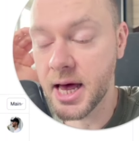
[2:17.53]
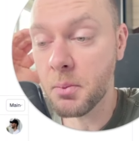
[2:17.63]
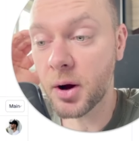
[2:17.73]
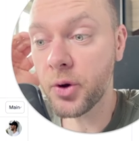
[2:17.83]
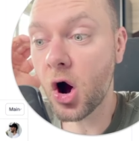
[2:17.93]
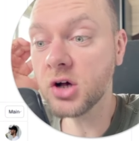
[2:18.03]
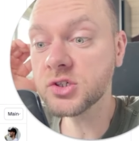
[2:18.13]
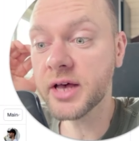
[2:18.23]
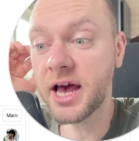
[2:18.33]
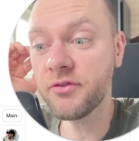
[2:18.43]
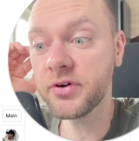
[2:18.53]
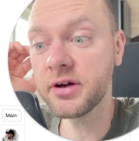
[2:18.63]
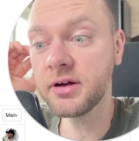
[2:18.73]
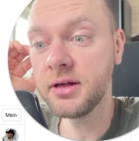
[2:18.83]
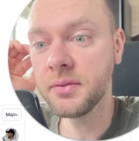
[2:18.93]
But we also have
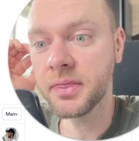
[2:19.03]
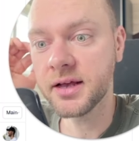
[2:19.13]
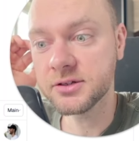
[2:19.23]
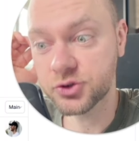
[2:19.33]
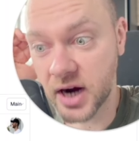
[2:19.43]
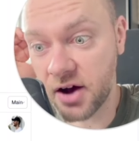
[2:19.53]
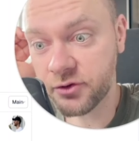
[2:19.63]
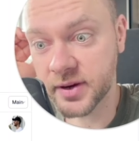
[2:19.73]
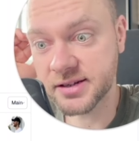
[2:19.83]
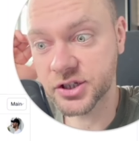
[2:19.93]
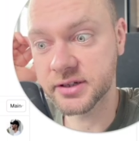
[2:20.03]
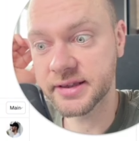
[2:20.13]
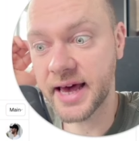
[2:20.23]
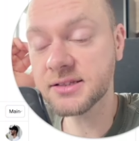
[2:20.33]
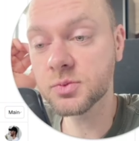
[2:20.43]
a draft message,
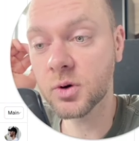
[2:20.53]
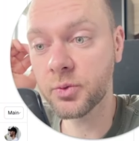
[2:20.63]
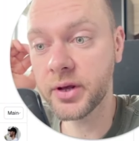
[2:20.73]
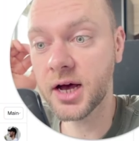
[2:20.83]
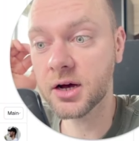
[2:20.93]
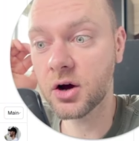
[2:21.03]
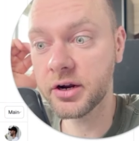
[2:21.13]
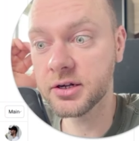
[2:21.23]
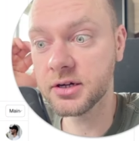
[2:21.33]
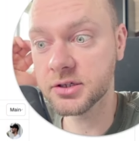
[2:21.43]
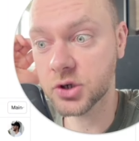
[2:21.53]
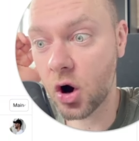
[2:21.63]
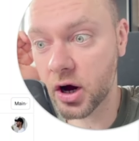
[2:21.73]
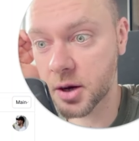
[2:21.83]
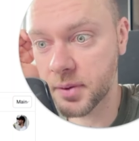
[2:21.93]
and that's what we are gonna
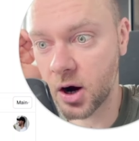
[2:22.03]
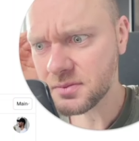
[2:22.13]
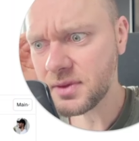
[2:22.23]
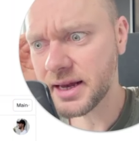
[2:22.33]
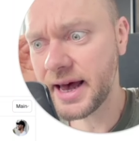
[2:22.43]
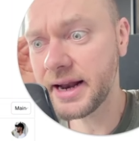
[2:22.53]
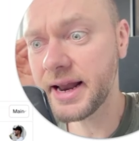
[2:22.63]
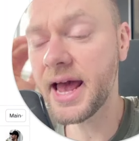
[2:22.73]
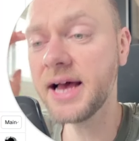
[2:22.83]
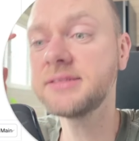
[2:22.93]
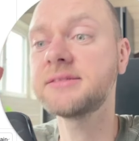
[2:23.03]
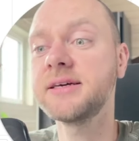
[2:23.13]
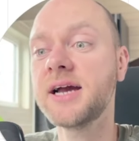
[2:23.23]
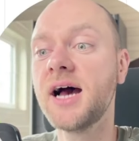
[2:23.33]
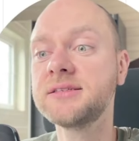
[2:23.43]
talk about. And as
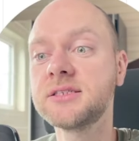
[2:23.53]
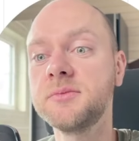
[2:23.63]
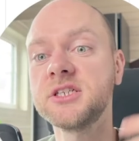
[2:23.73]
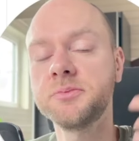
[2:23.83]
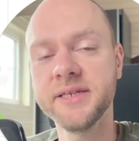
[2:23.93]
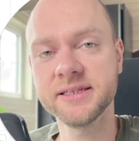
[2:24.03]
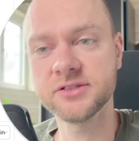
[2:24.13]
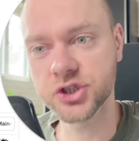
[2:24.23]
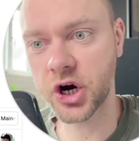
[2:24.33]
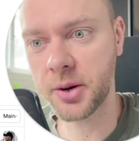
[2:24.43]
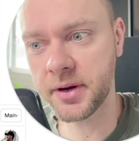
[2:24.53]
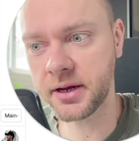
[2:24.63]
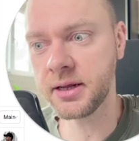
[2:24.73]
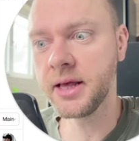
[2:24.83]
the customer speaks German,